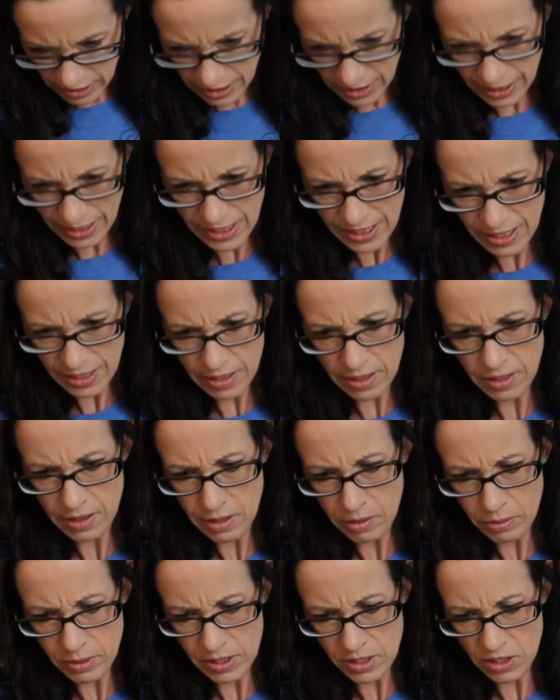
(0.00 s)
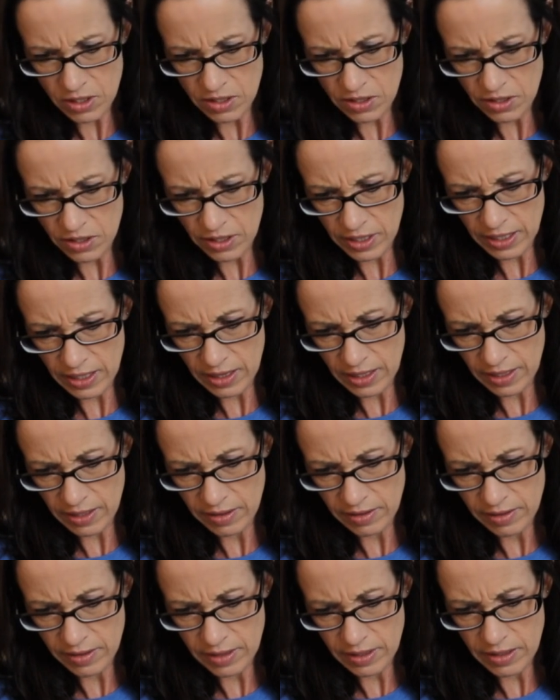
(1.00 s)
Did I say that there was ginger in there?
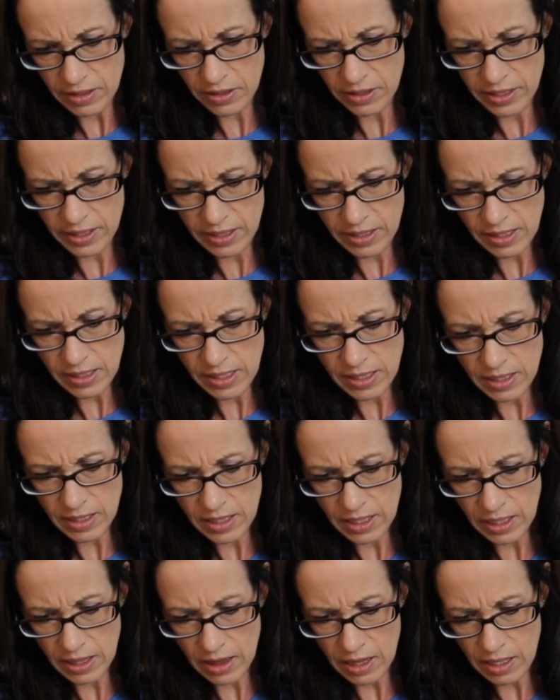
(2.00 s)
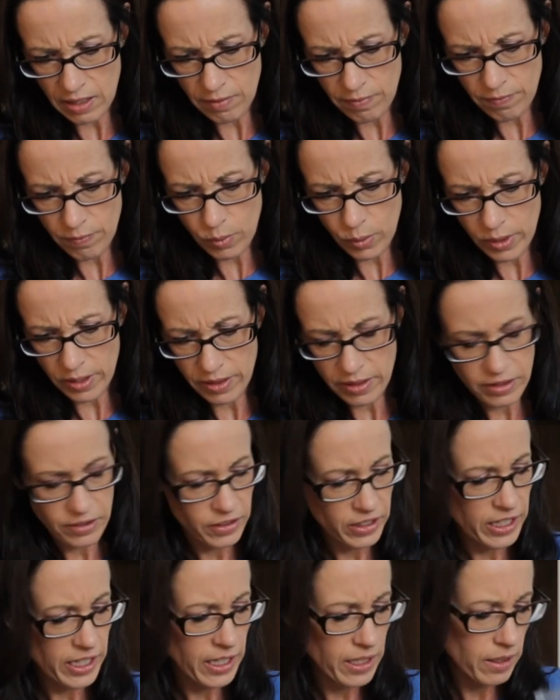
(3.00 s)
There is. It's like the fourth
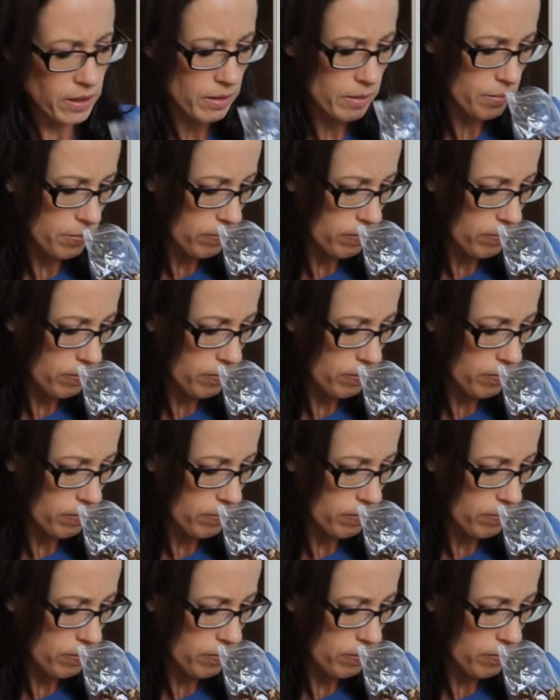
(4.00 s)
ingredient.